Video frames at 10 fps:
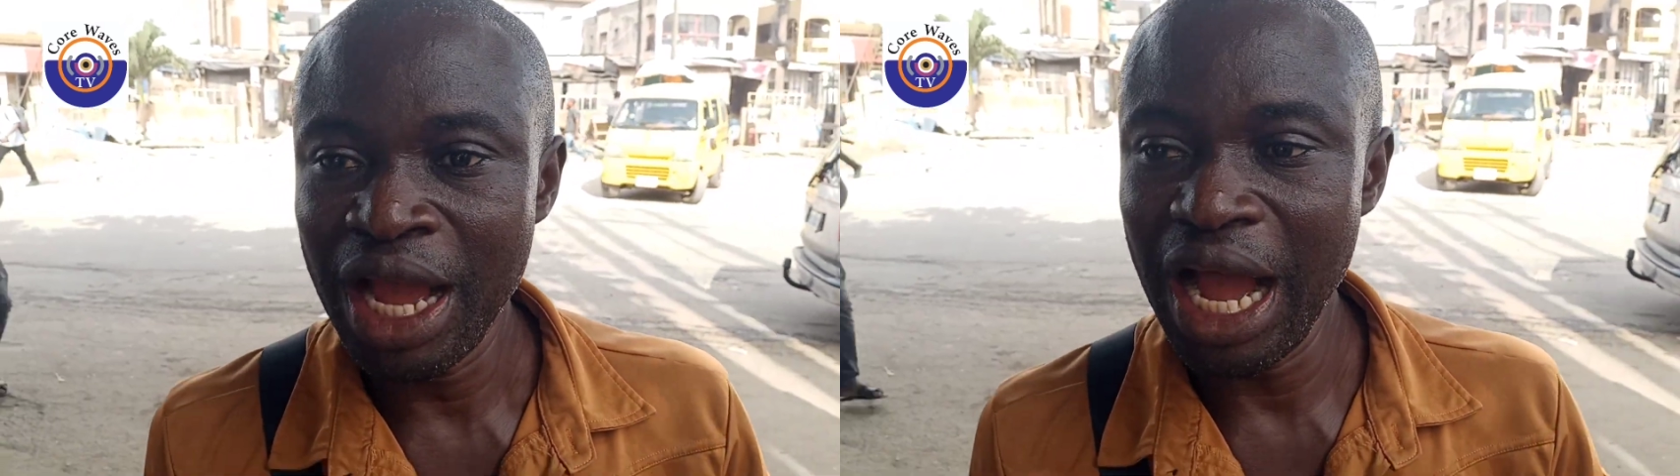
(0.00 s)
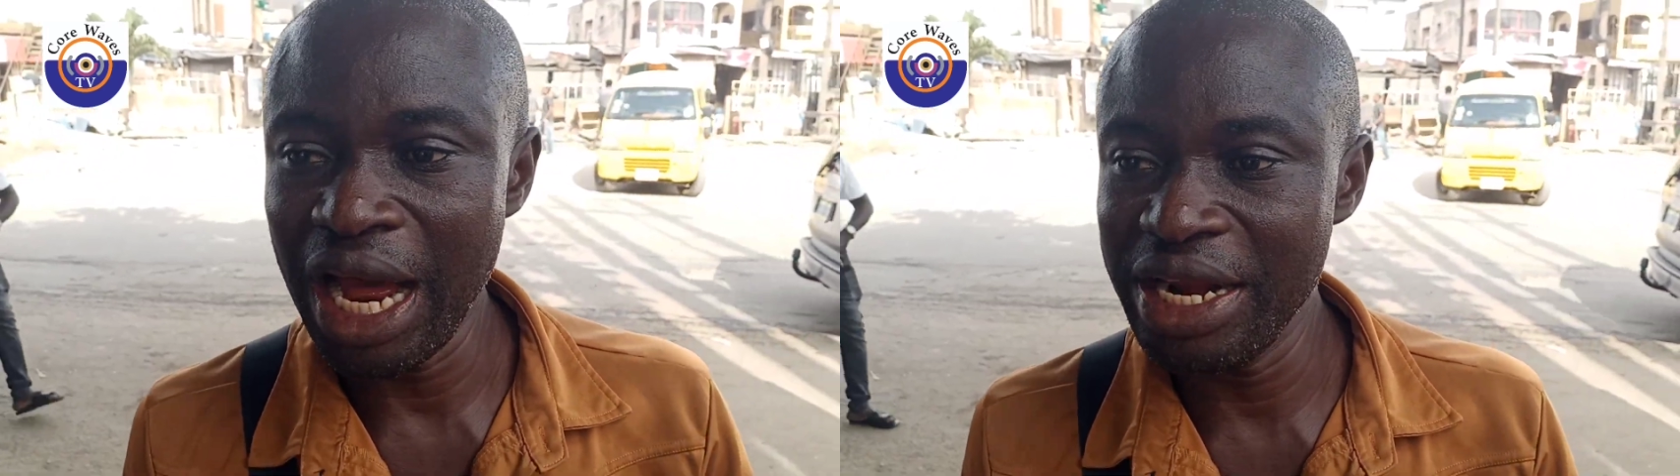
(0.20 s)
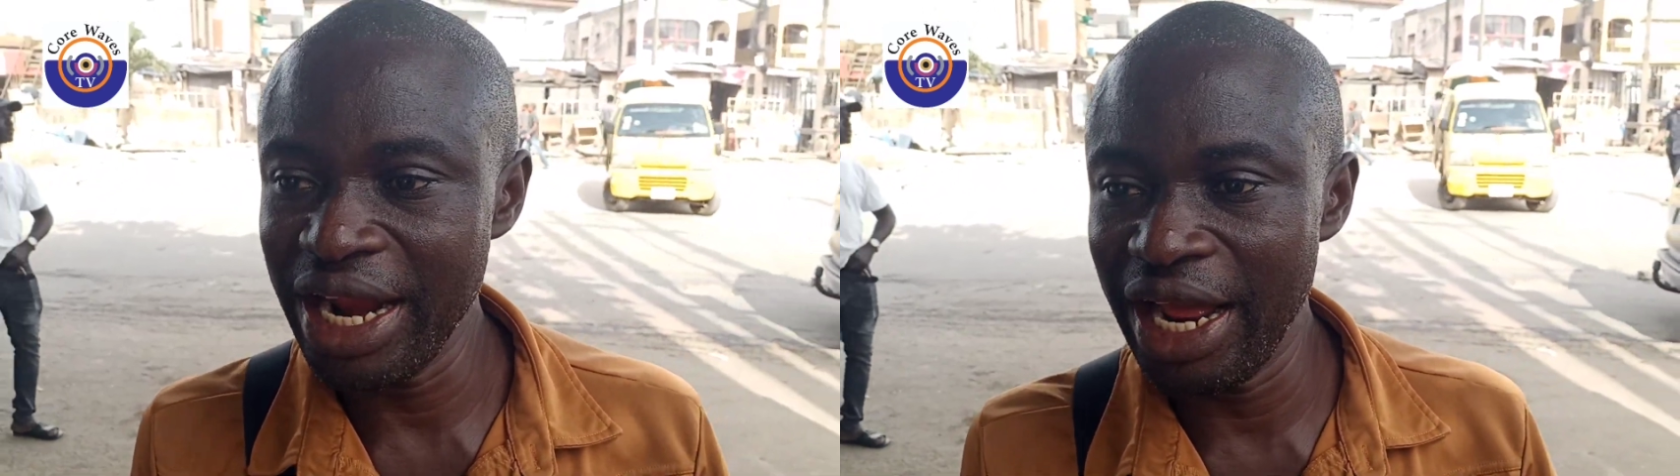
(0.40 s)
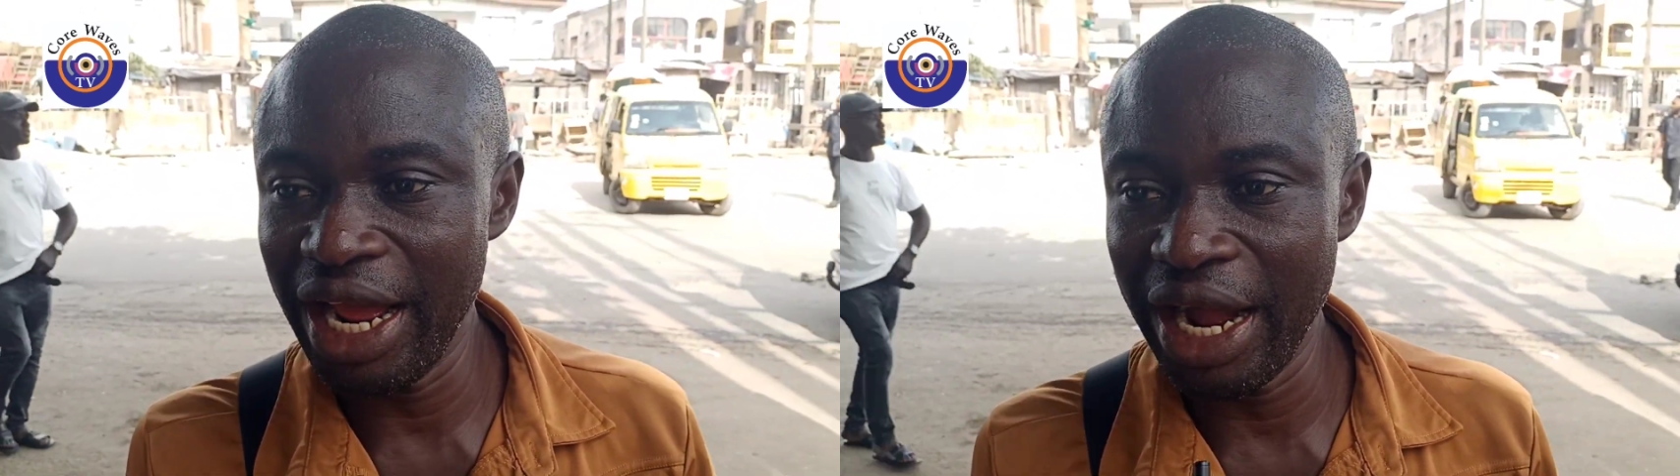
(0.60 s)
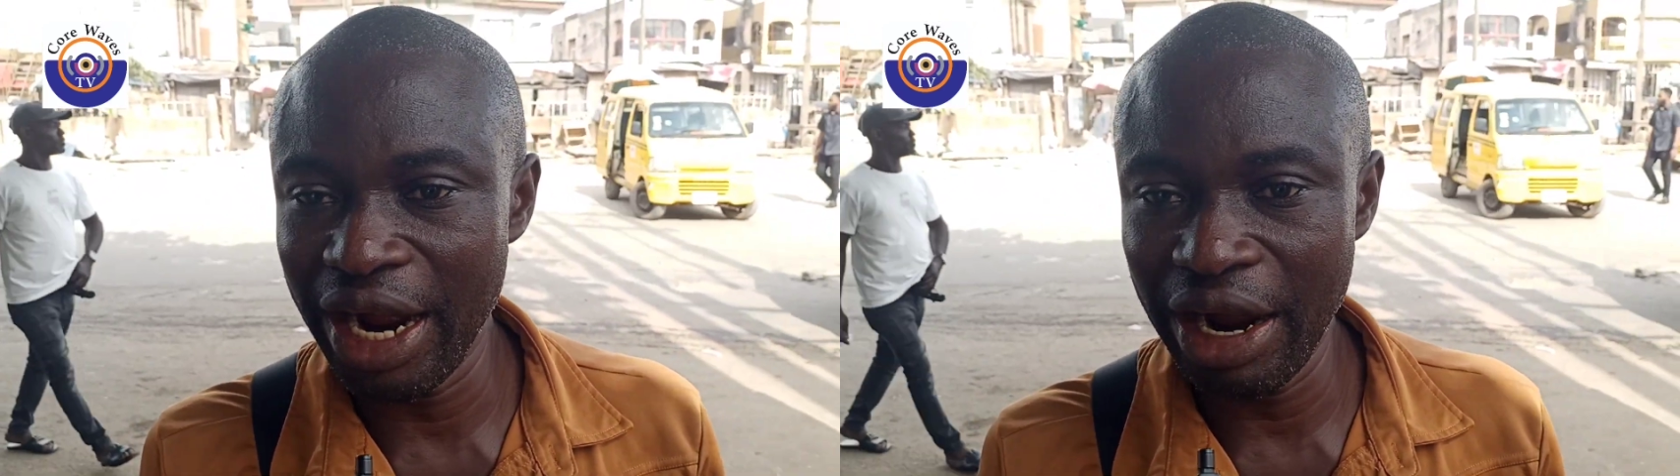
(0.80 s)
and
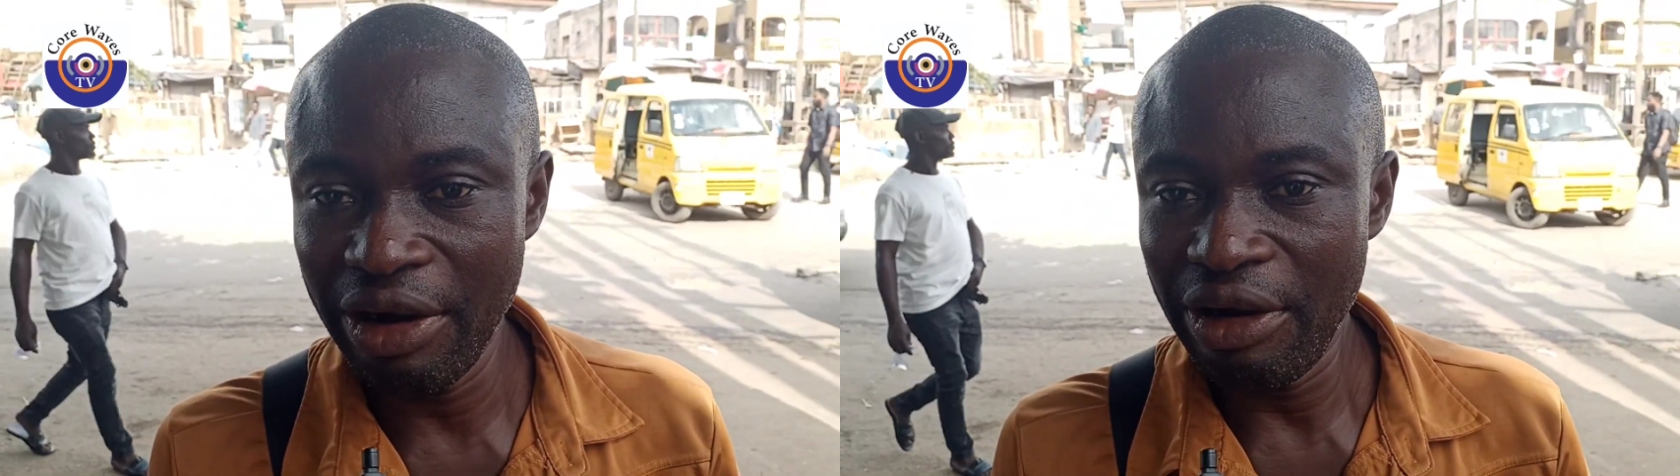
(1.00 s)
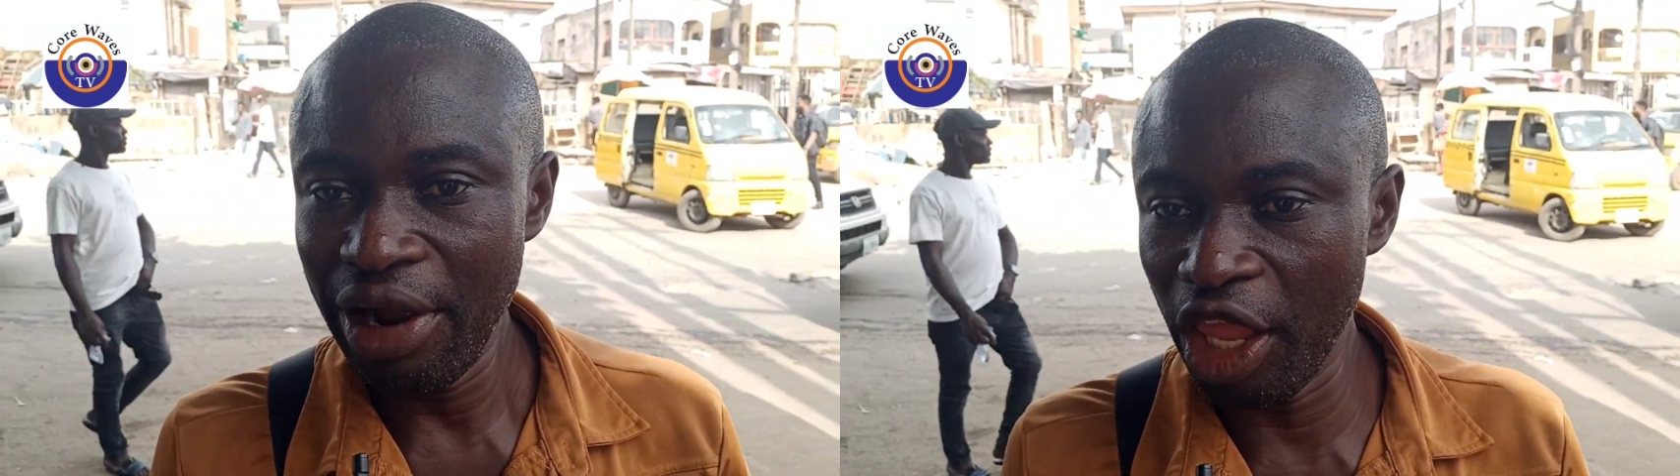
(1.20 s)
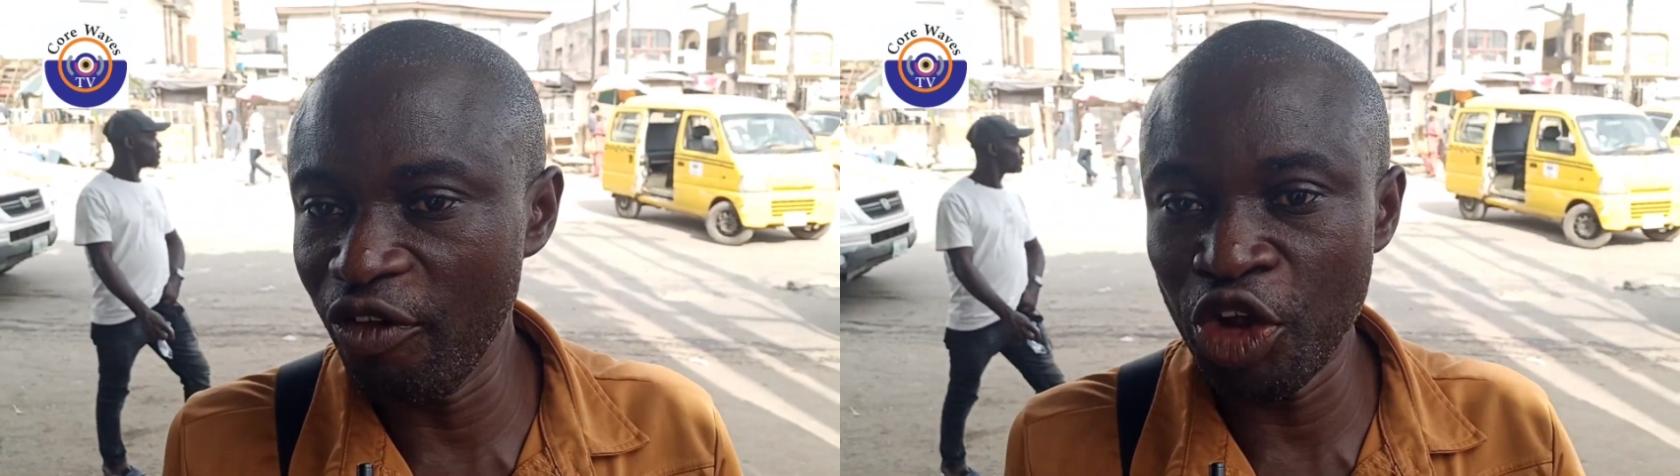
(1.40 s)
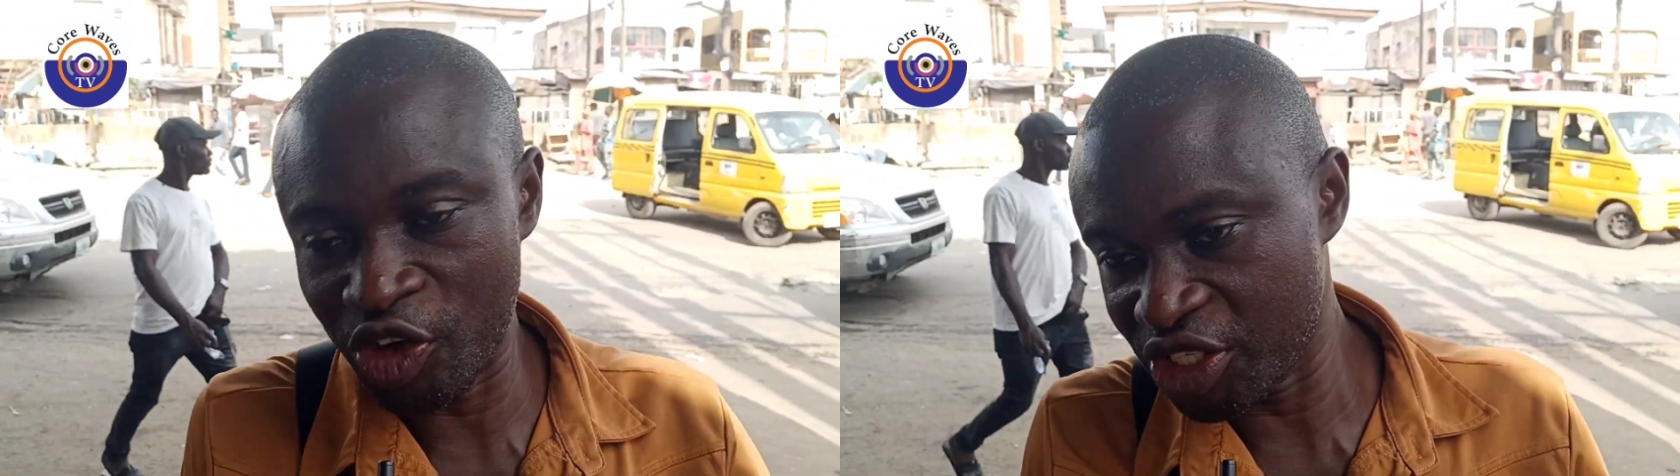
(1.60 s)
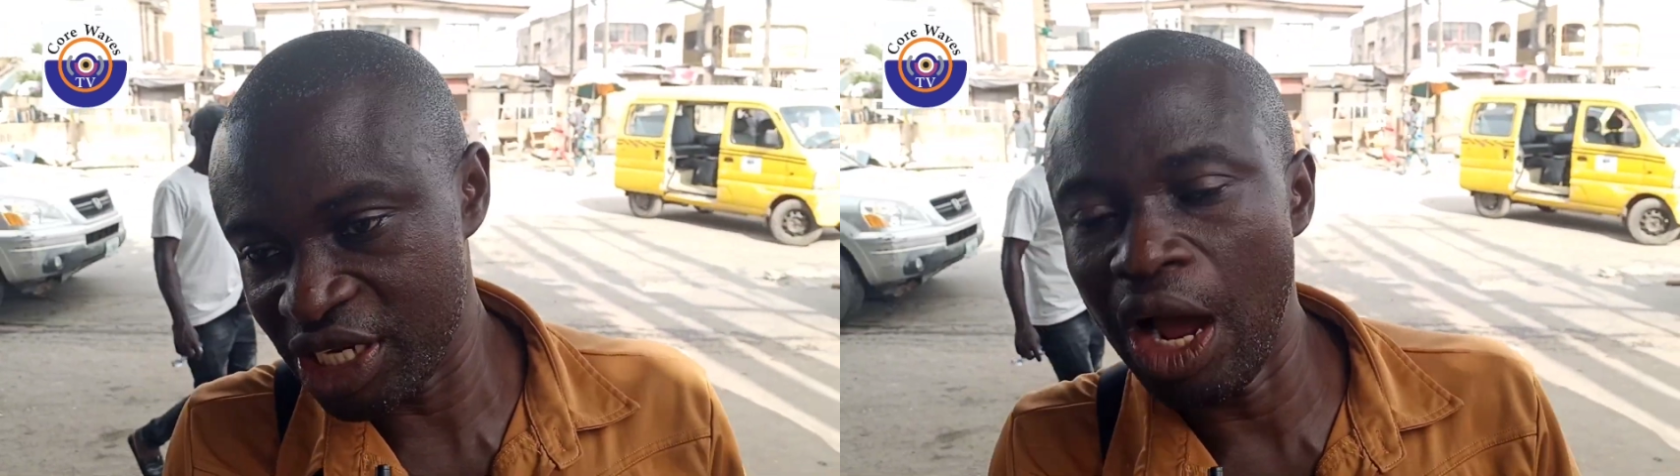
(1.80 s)
even if
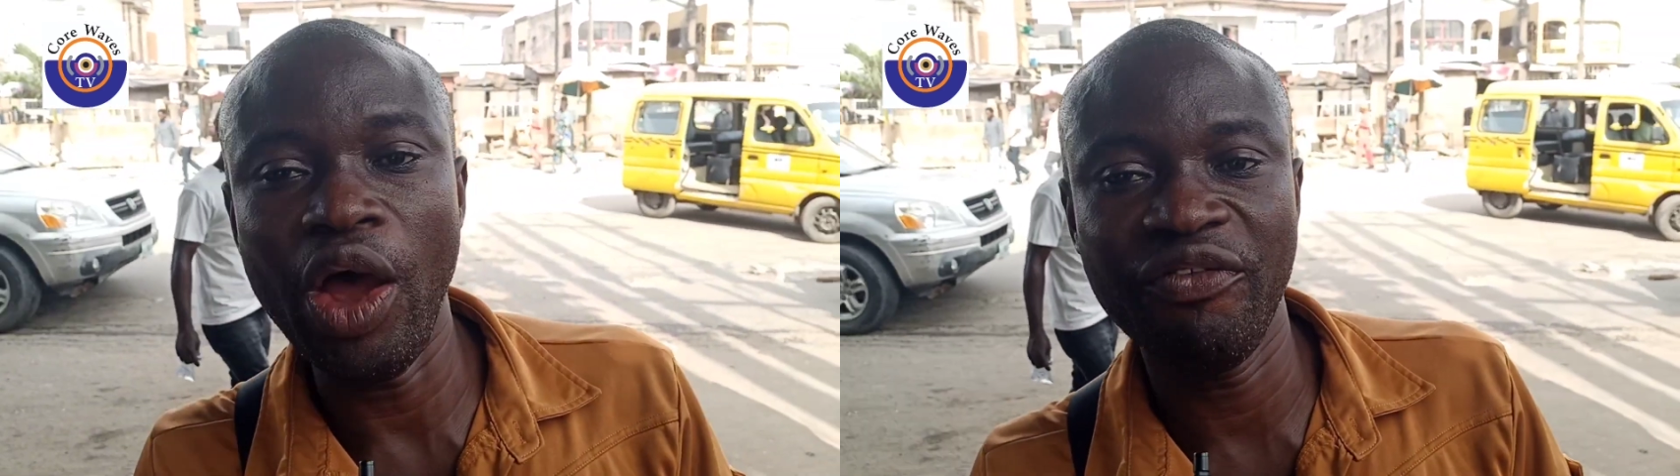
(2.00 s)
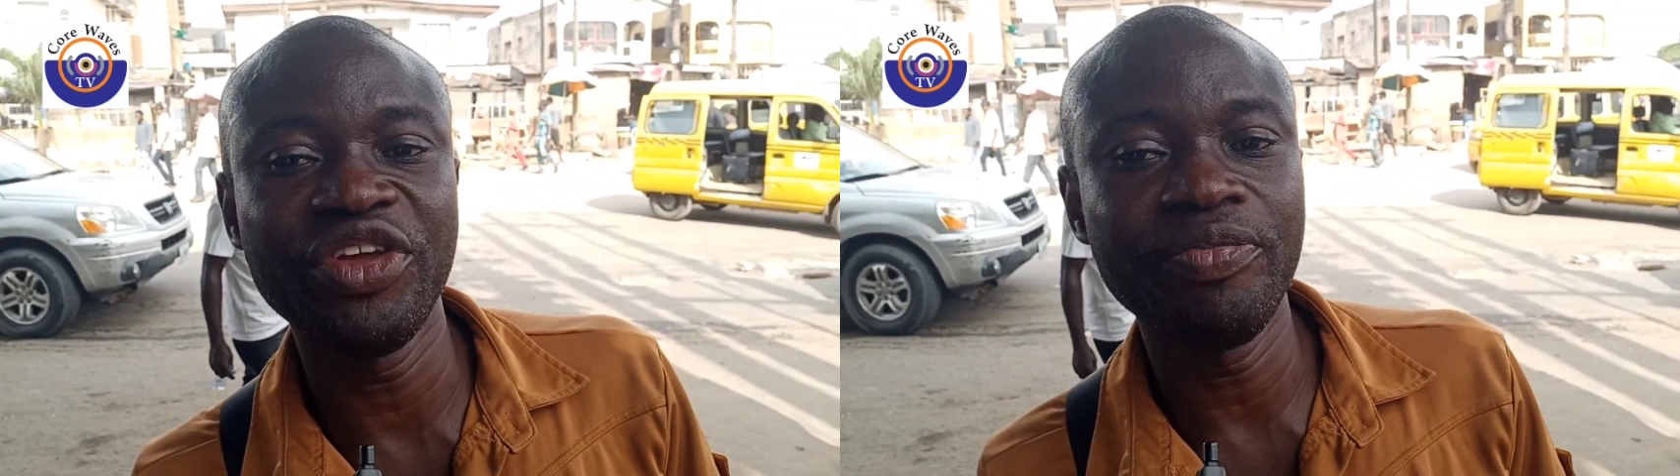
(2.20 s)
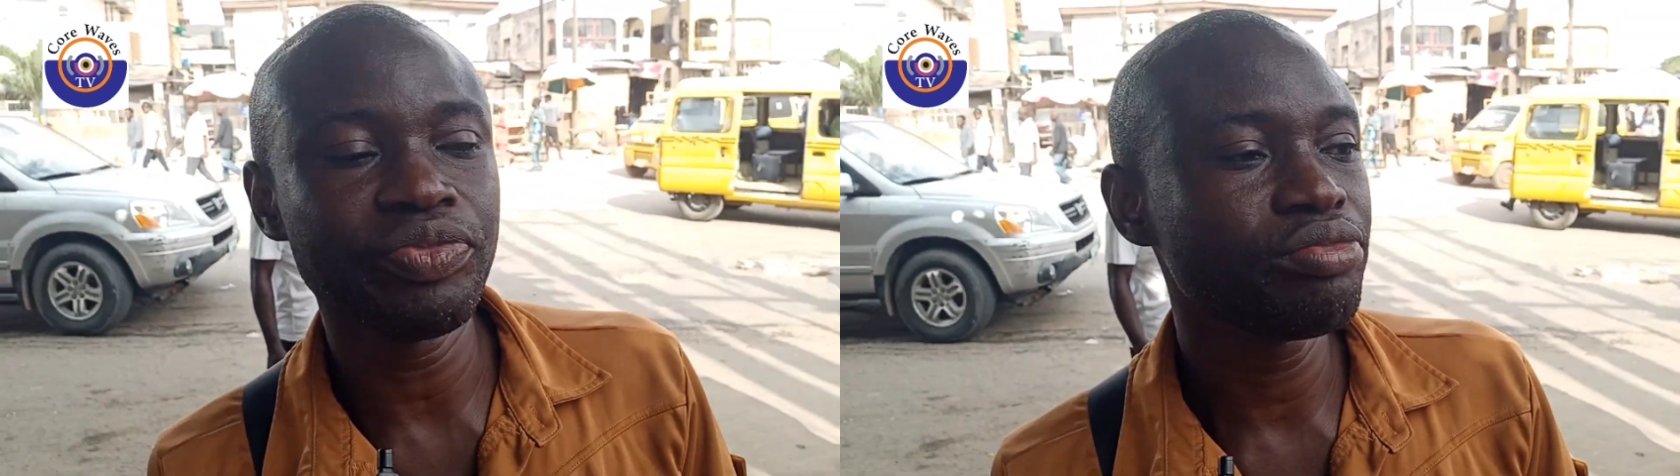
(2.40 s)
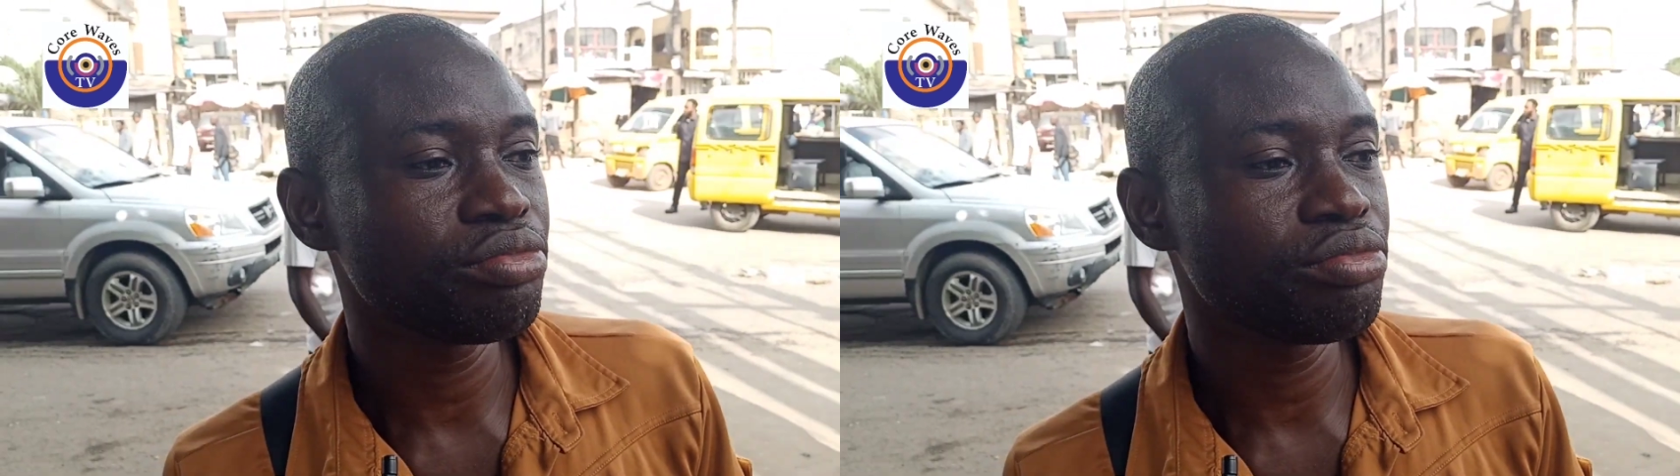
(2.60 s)
it is now heavy,